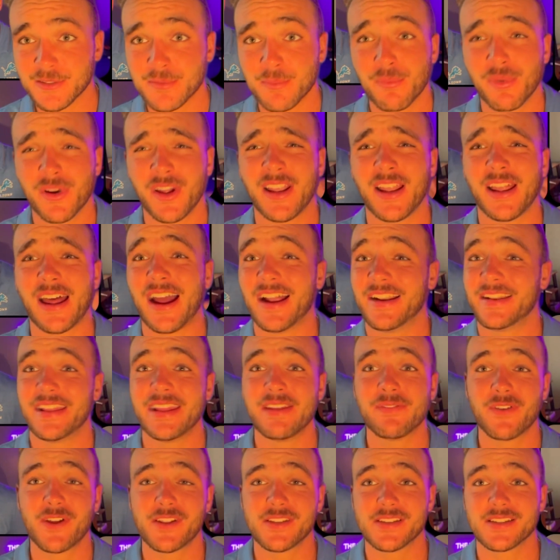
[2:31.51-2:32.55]
But on
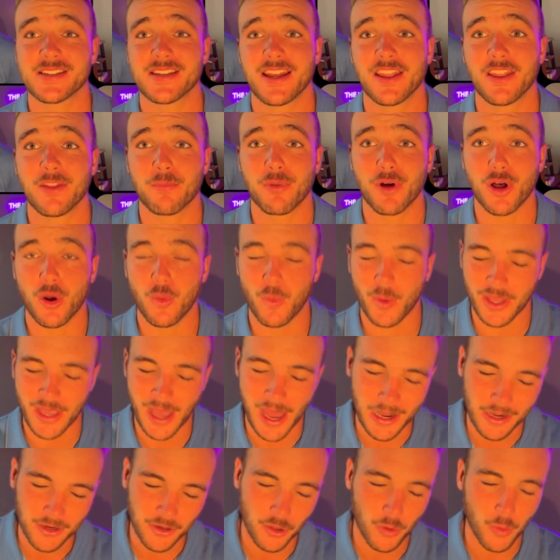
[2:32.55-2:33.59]
defensive side of the ball, we
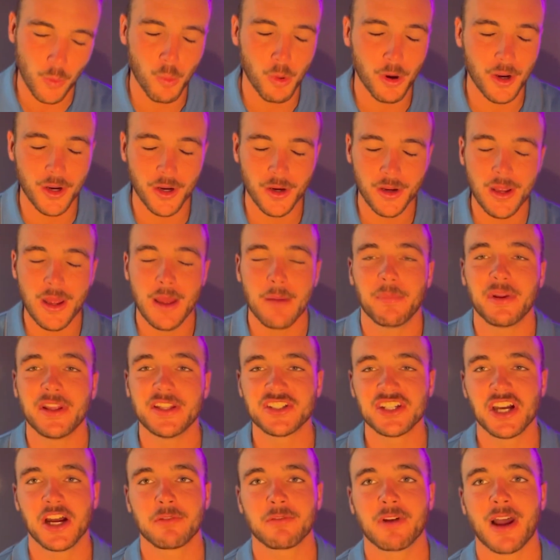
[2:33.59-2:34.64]
gotta know where
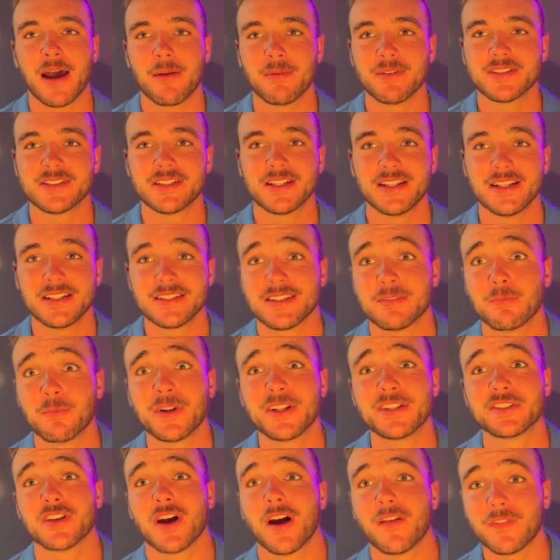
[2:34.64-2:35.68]
Bijan Robinson is, and when
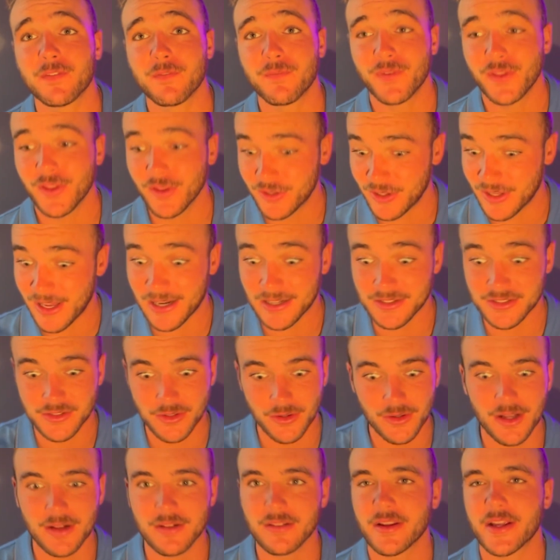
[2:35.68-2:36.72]
he's off the field, you gotta slow
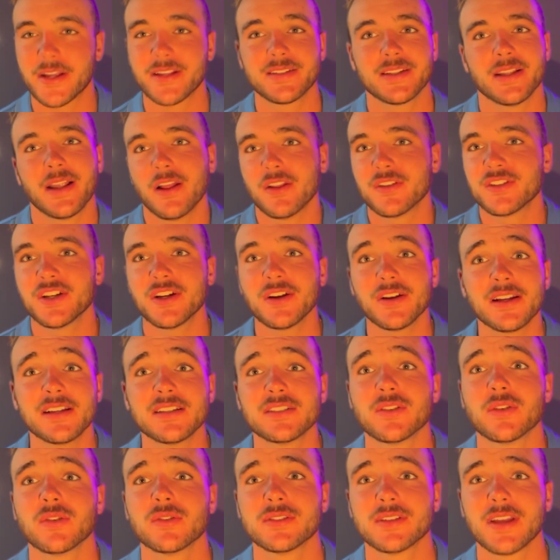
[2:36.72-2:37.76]
down Tyson Allgeier. He's
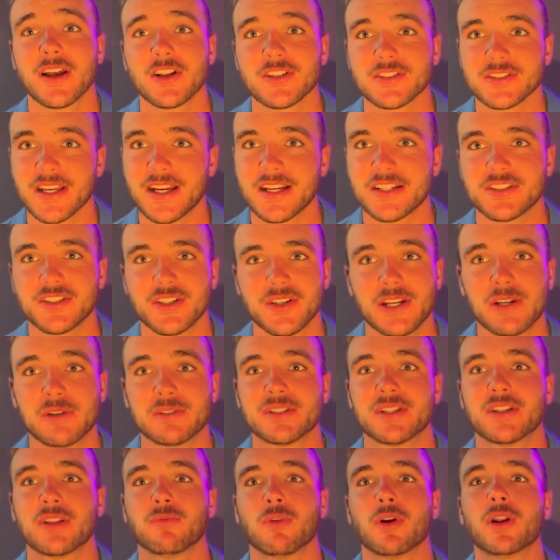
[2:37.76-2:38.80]
no stars last year. He was
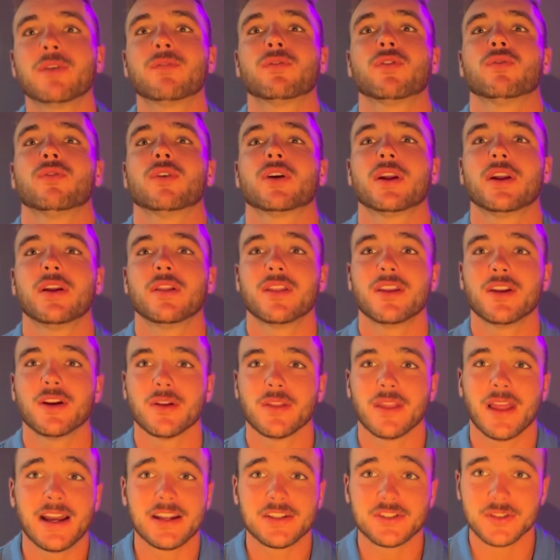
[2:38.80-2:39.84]
in the running for Rookie of the Year
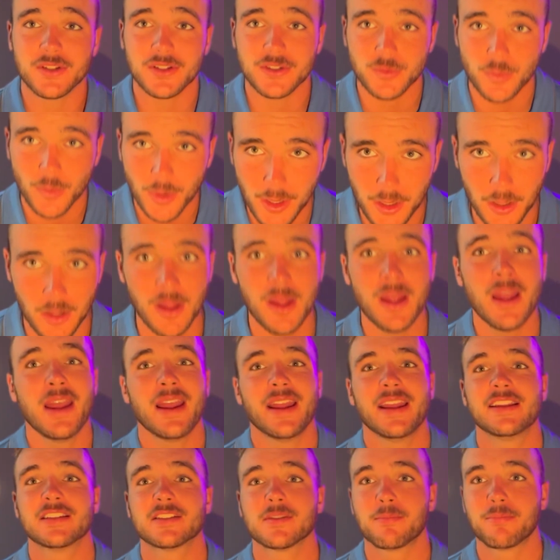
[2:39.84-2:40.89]
last year as well.
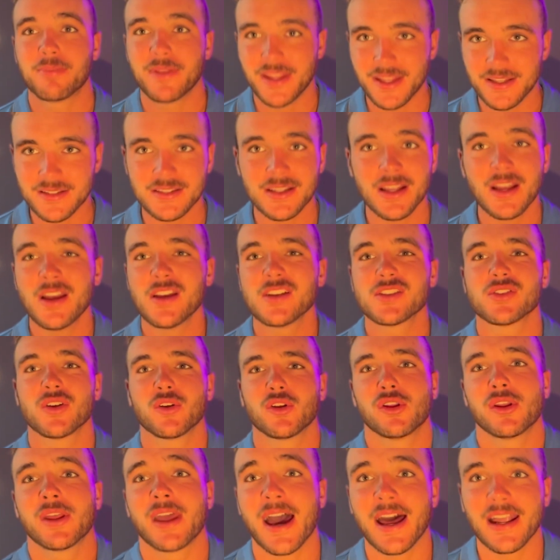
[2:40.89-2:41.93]
He's a beast. So
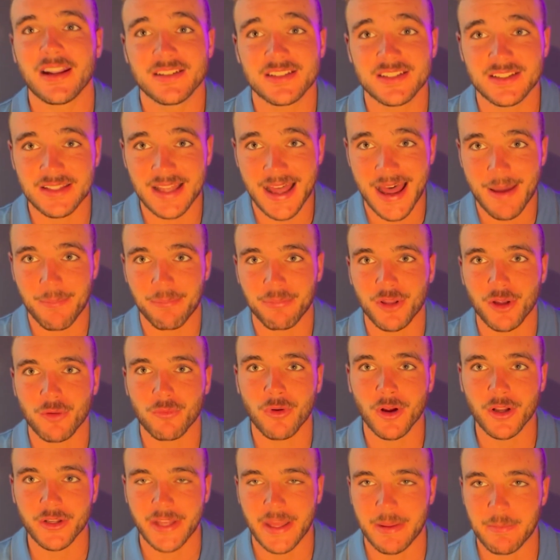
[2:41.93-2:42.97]
you gotta stop the
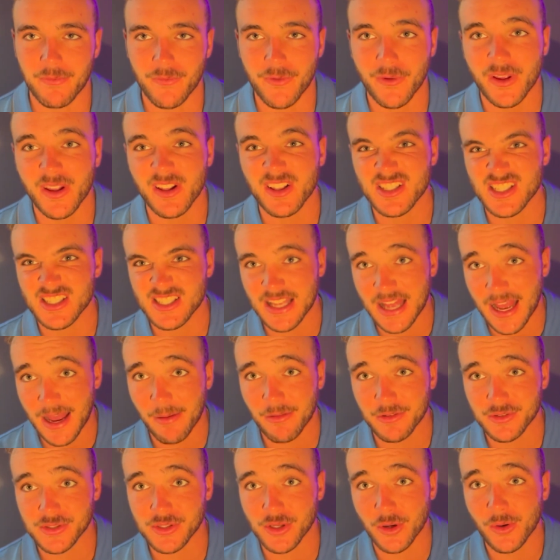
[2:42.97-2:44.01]
run game. If you could
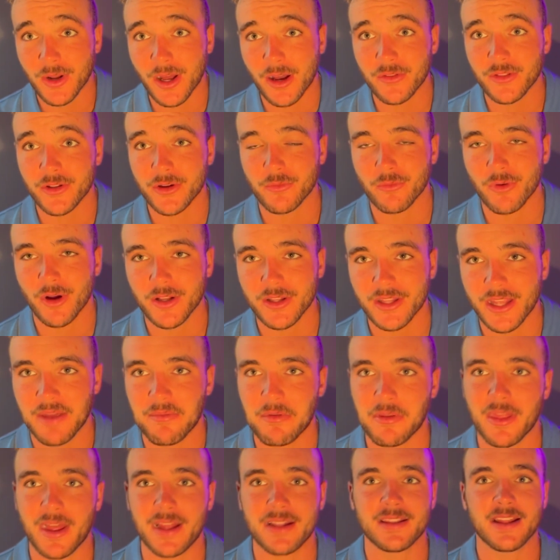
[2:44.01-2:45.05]
slow down their run game
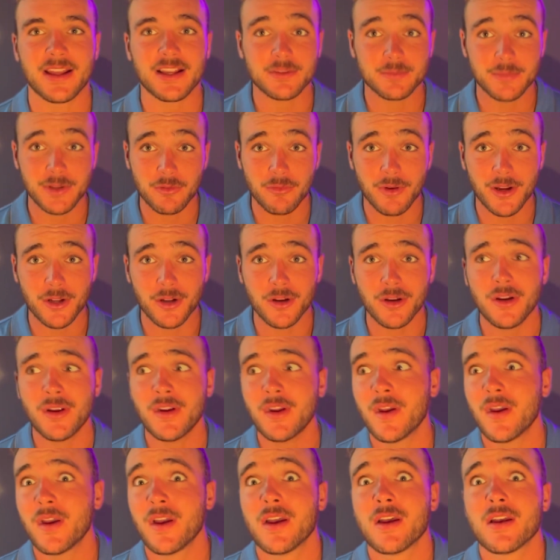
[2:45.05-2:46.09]
and let Desmond Ridder
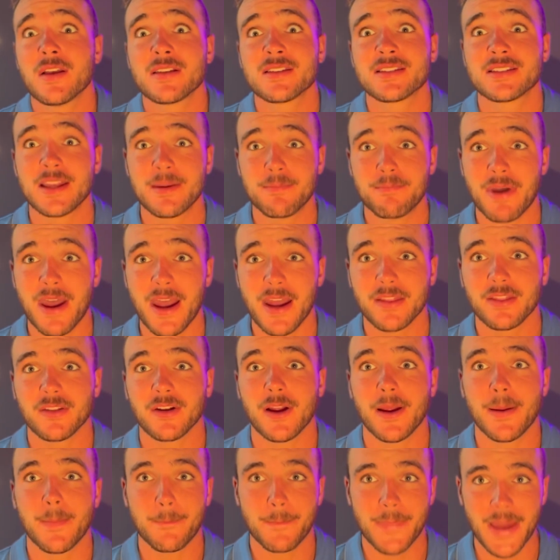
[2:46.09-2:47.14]
sit back there
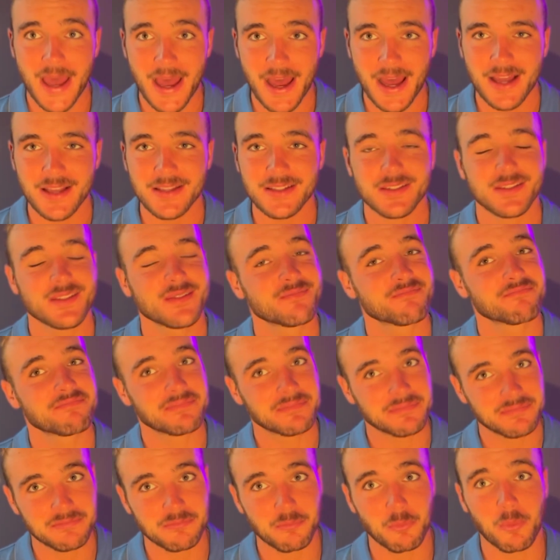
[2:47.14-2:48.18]
and pass
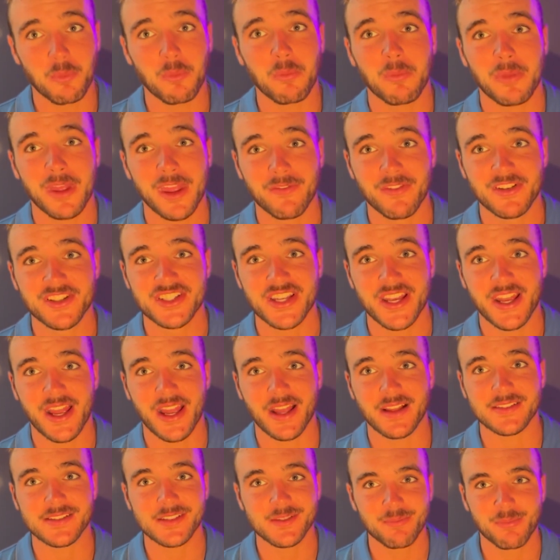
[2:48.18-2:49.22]
we have a
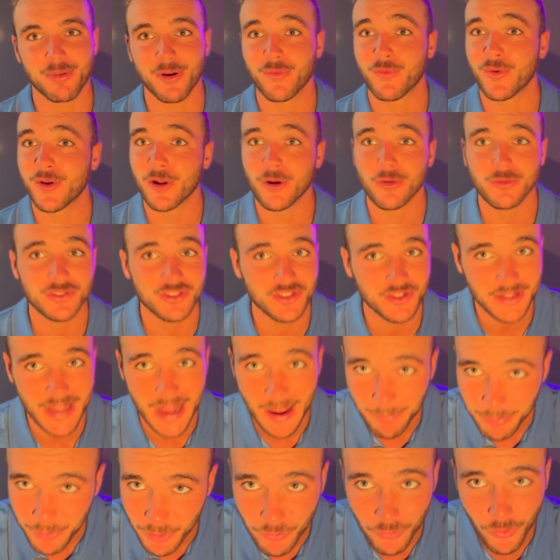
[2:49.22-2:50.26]
chance. But if we don't
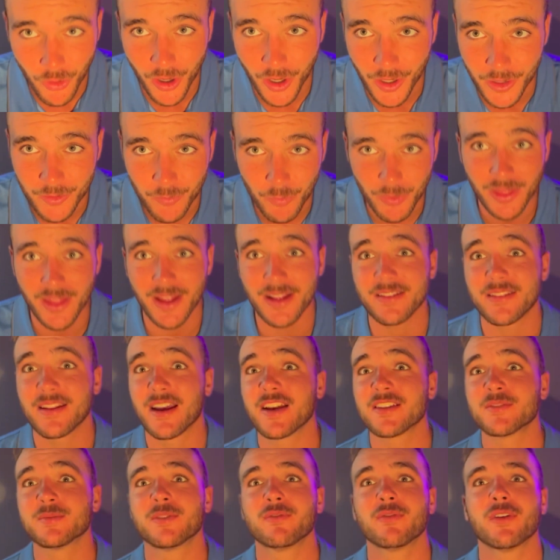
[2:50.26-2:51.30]
stop the run, we let
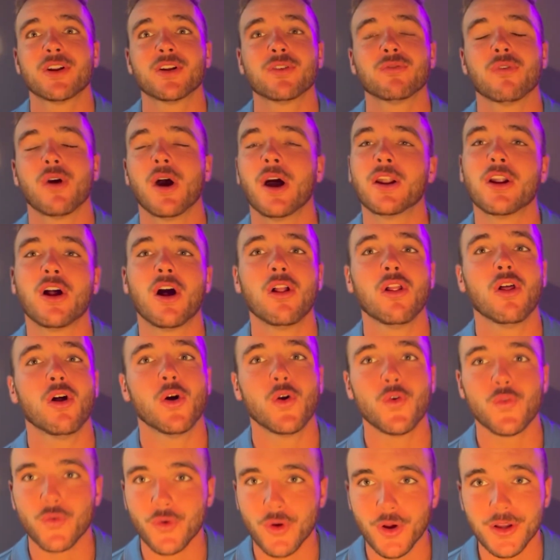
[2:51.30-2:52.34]
Desmond Ridder run all
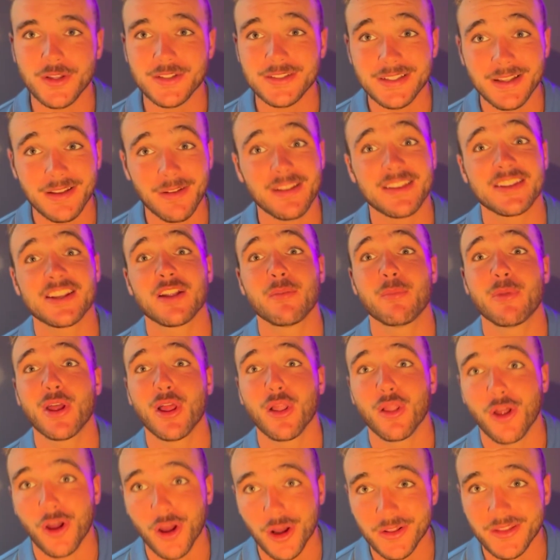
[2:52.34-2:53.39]
over us, it's going to be a
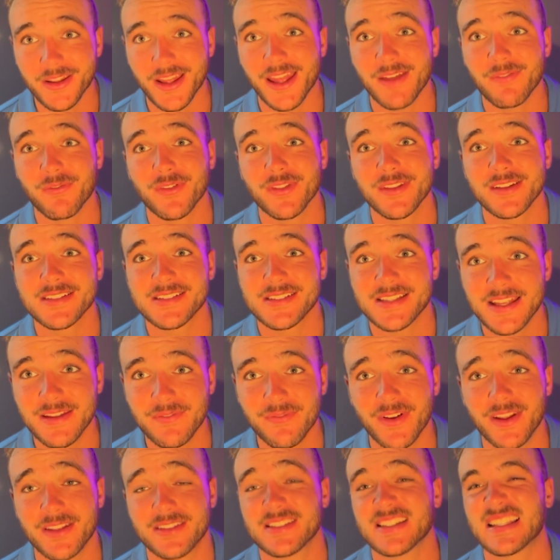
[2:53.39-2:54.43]
long day for this
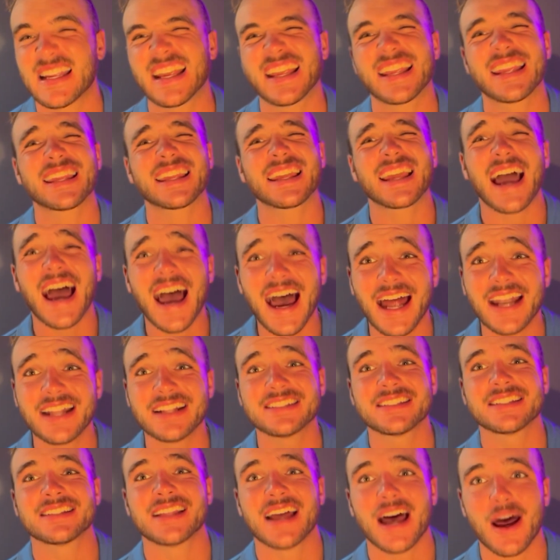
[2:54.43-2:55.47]
defense. They got to
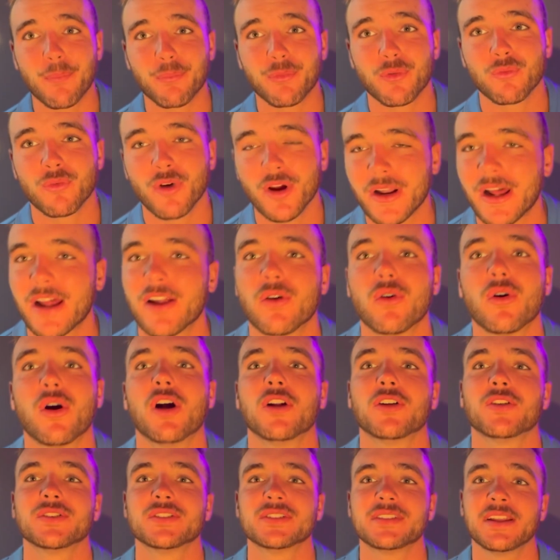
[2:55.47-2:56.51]
stop the run. I don't
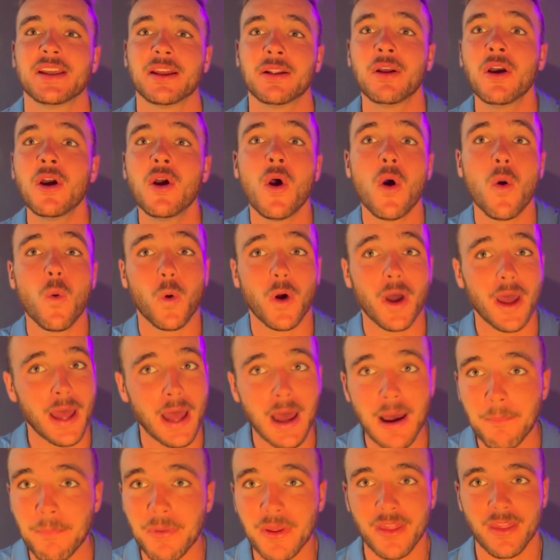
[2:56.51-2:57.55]
understand what
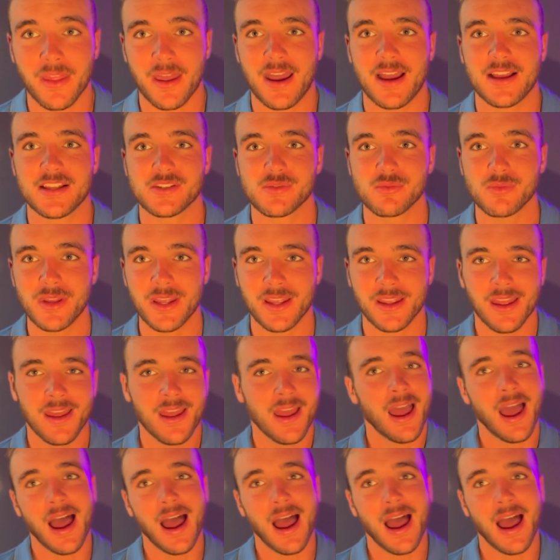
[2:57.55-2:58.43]
happened last week.